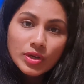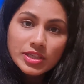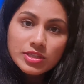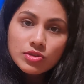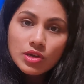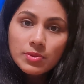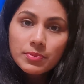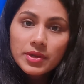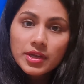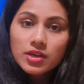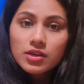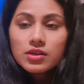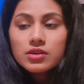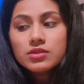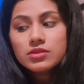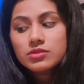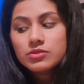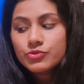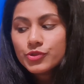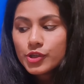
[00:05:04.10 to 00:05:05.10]
so I'll make
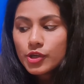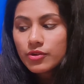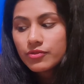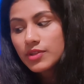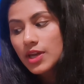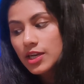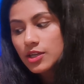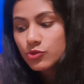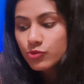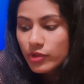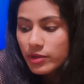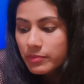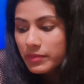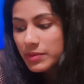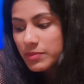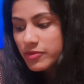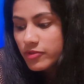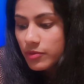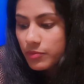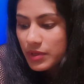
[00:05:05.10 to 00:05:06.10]
a video of that as well,
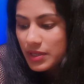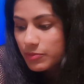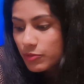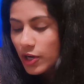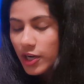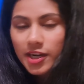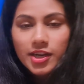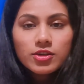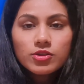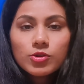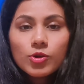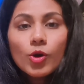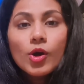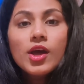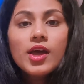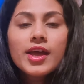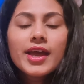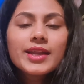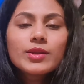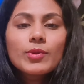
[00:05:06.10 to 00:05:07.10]
maybe from D brand, I don't know.
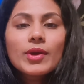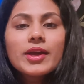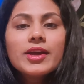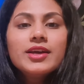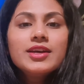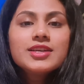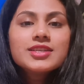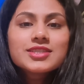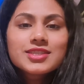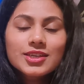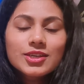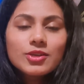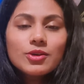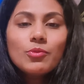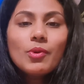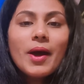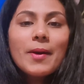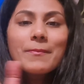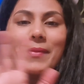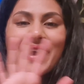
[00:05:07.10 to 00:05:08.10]
Anyway, so
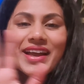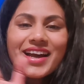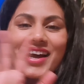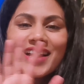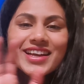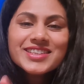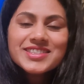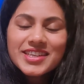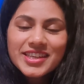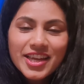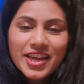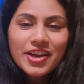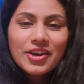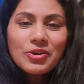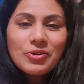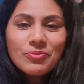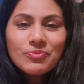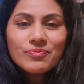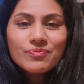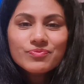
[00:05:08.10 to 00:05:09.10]
bye guys, take care
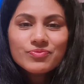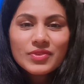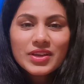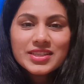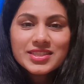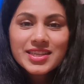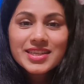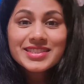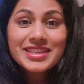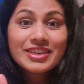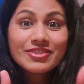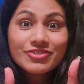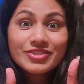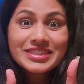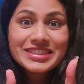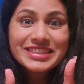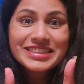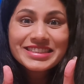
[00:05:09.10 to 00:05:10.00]
and stay safe.